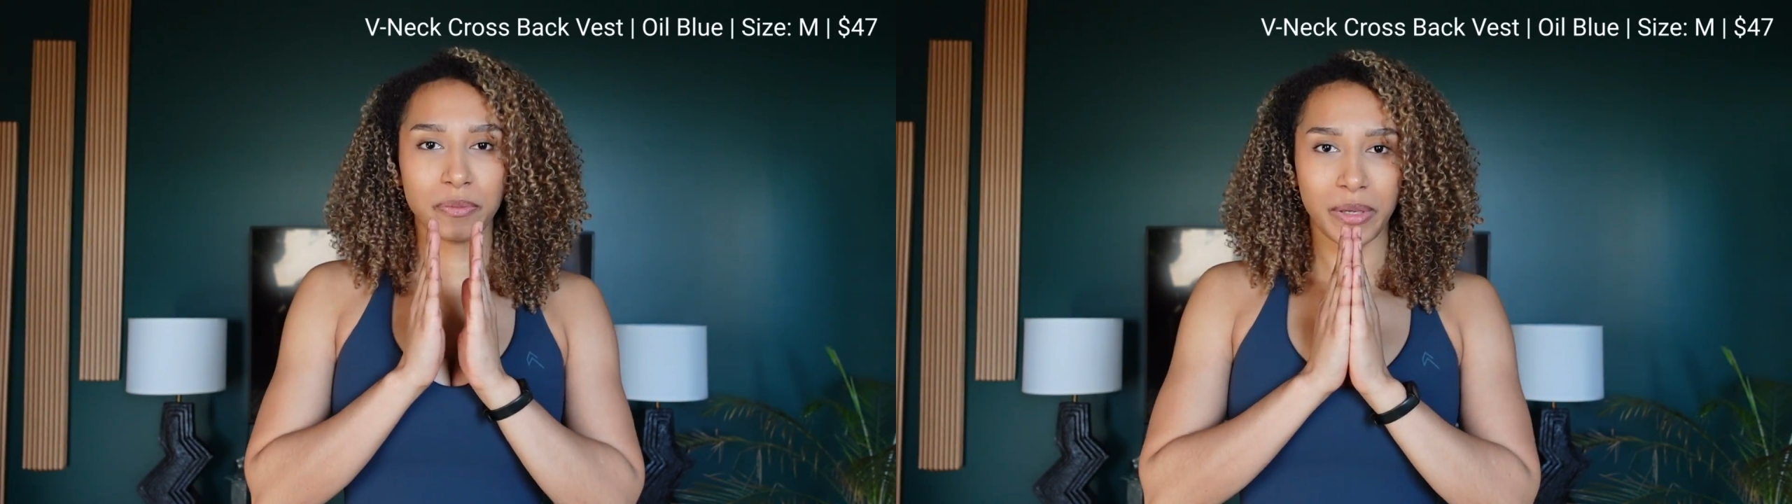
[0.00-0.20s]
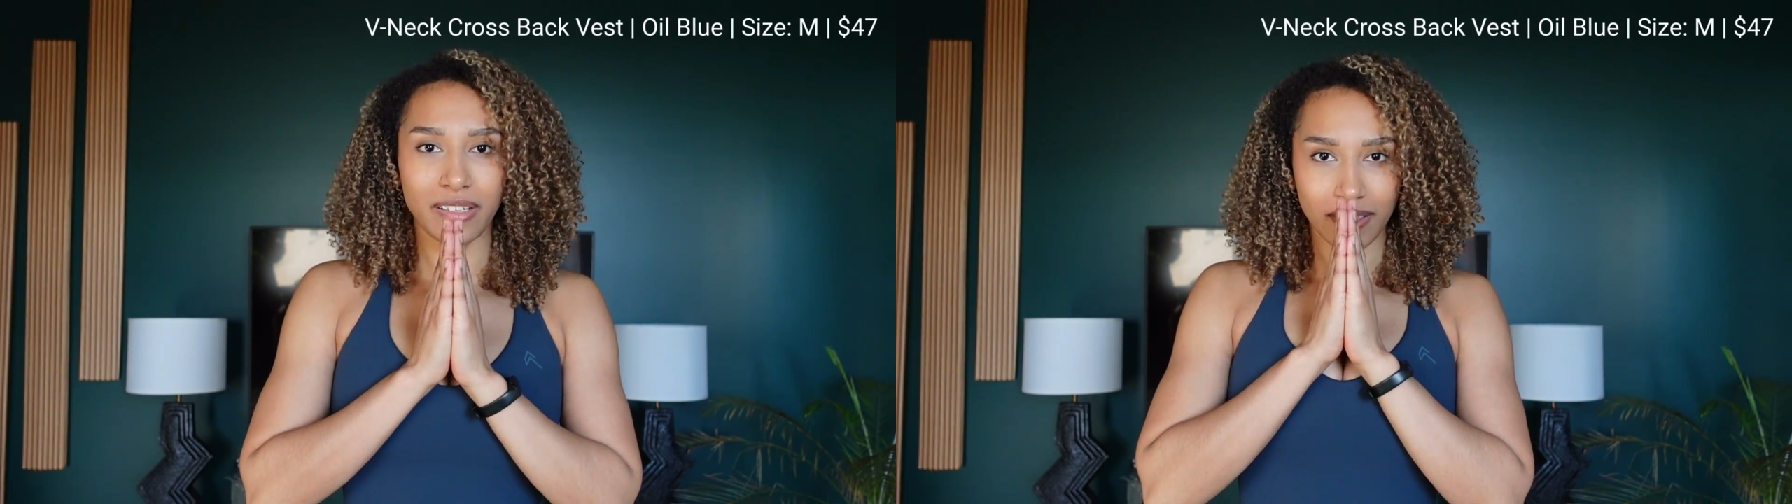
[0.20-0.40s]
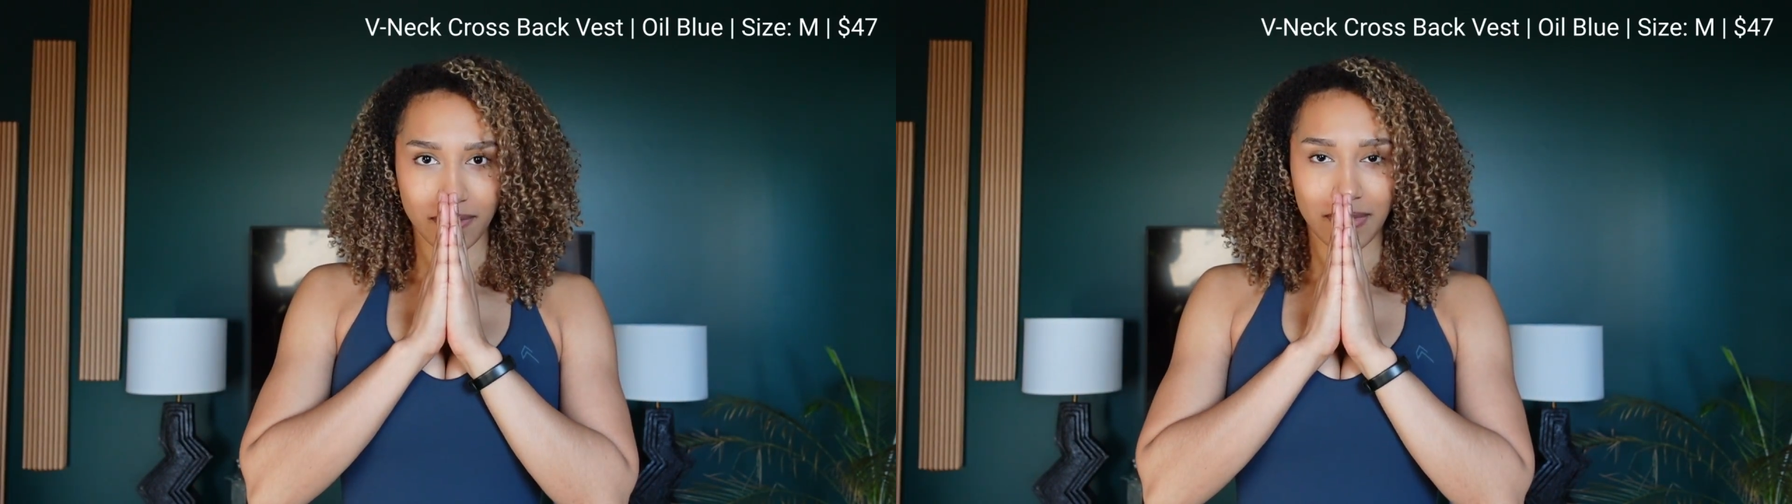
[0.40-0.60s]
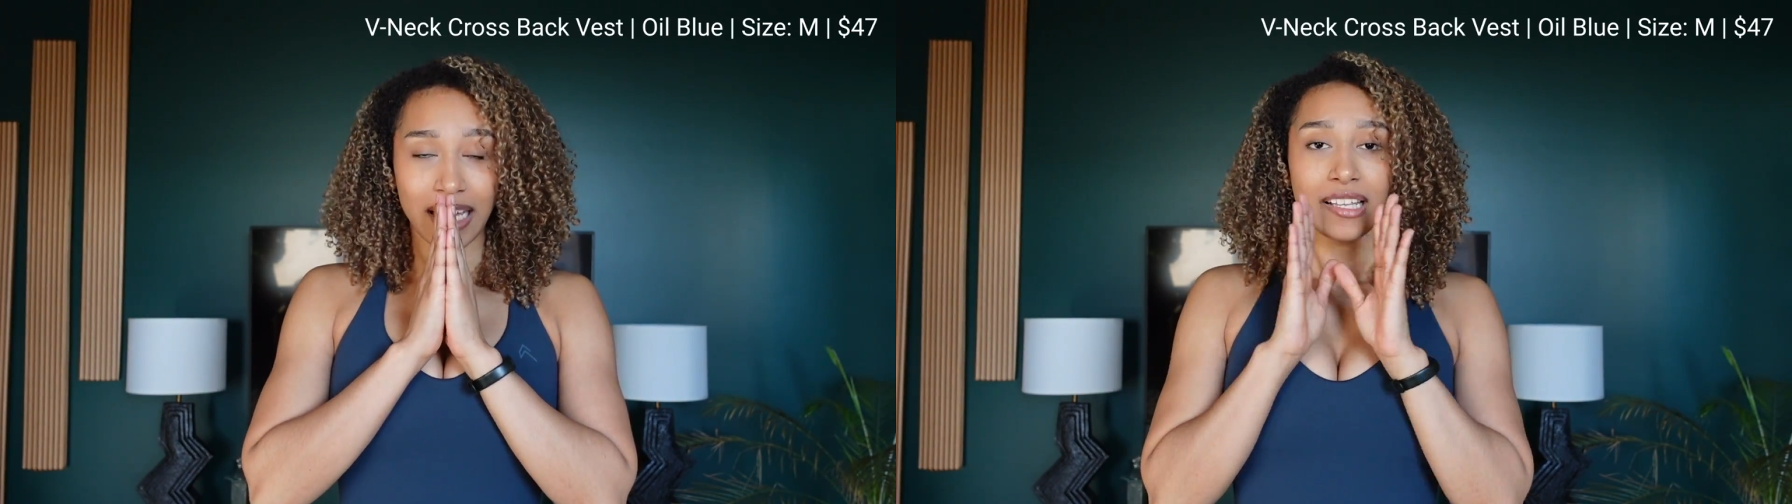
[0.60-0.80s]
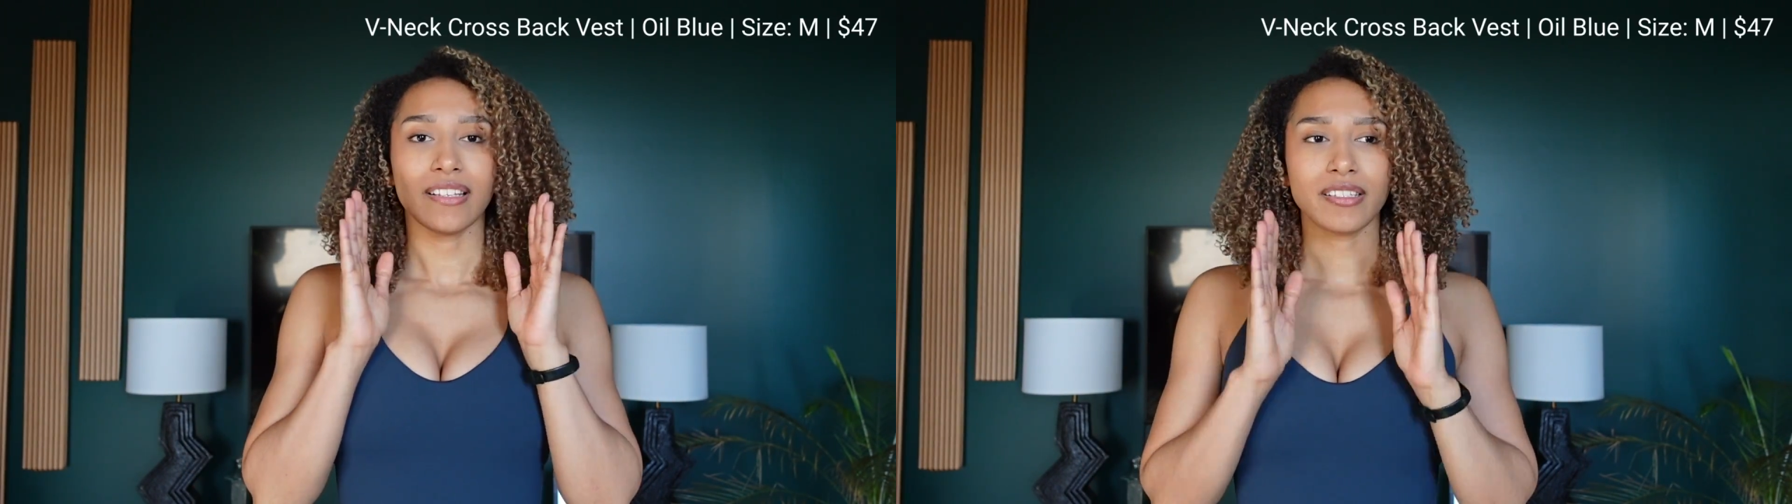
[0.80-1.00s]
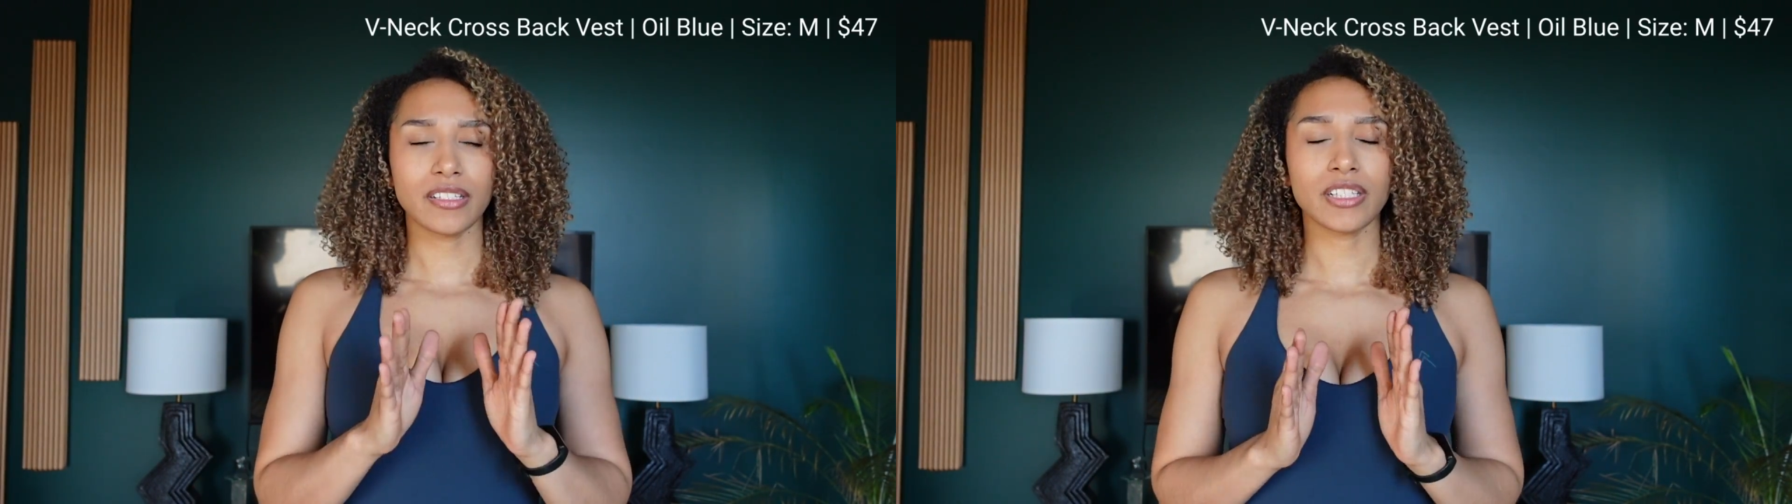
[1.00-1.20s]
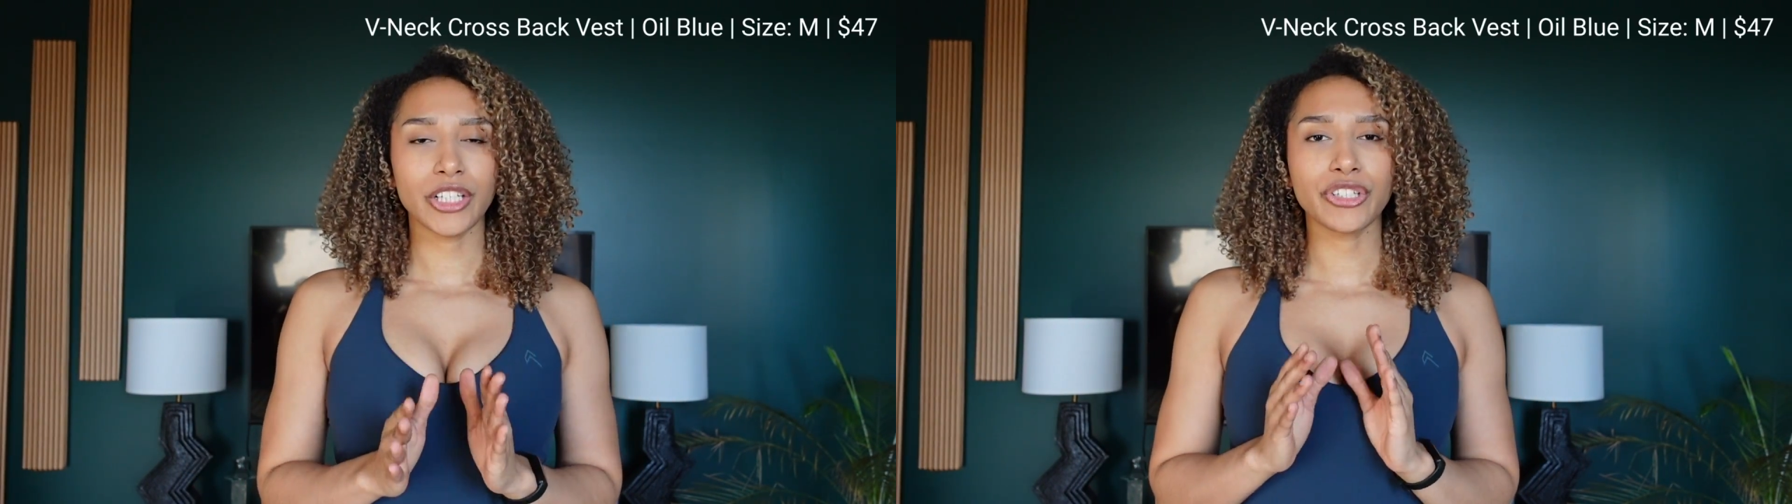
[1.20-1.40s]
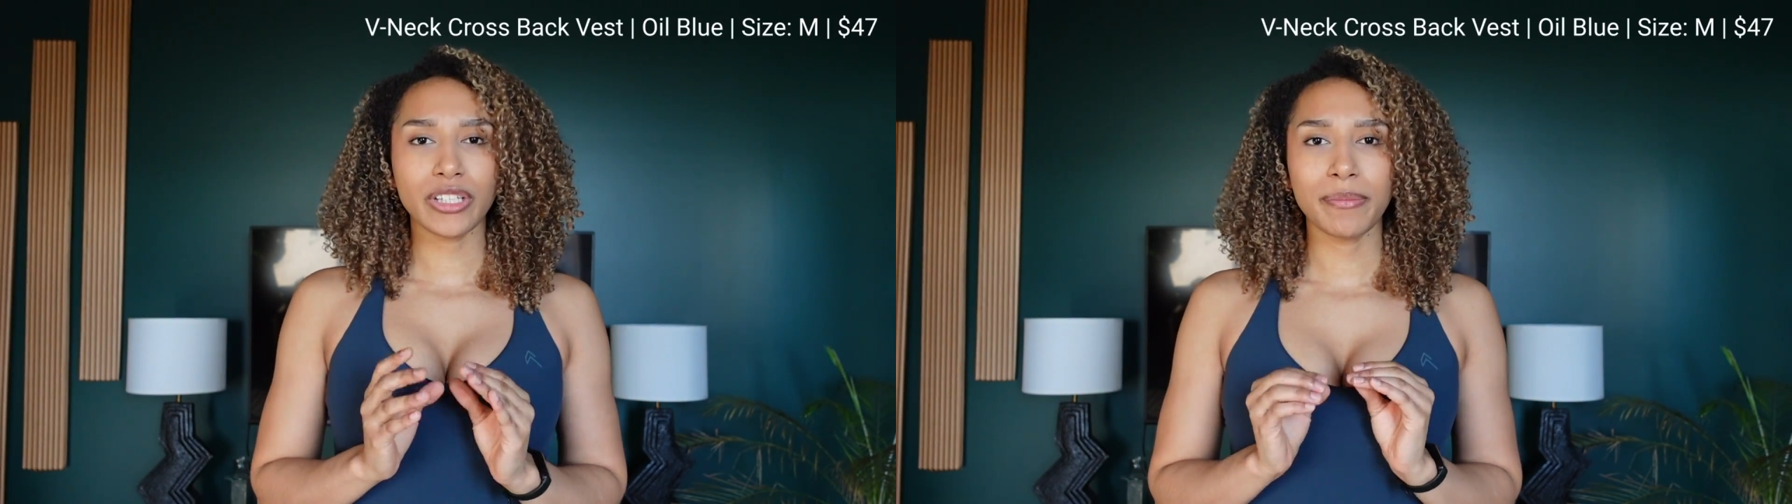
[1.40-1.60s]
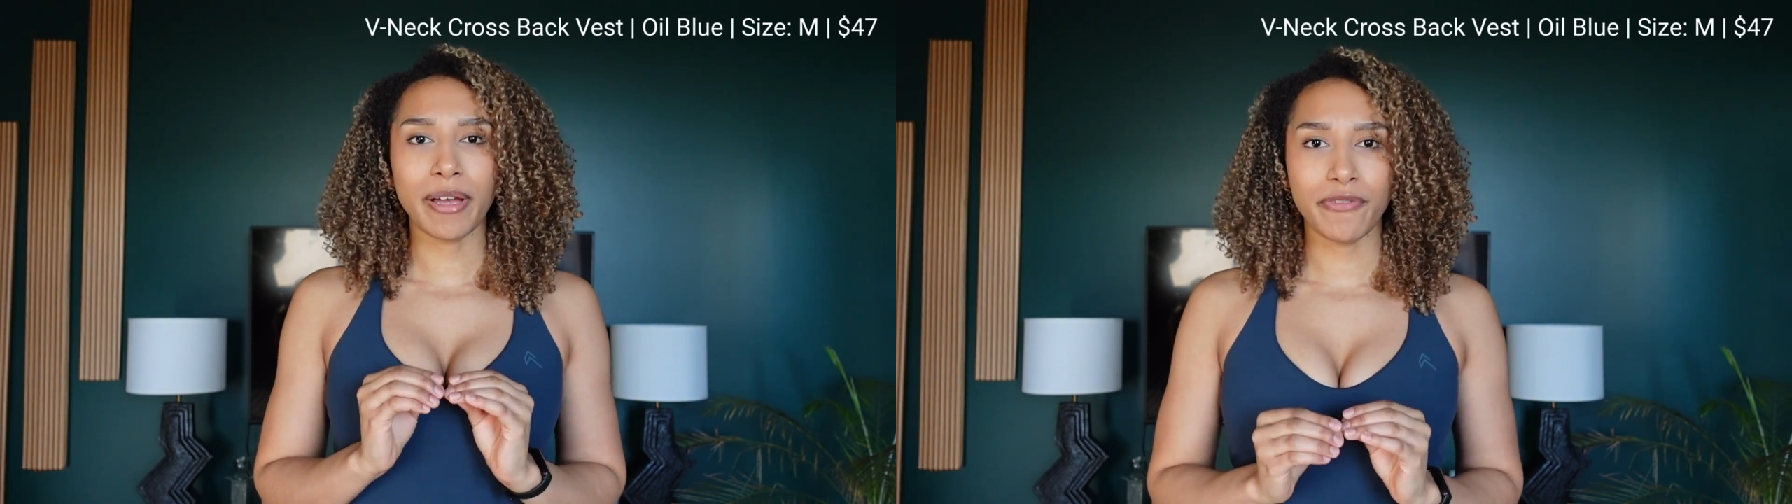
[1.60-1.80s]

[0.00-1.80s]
piece. This is literally my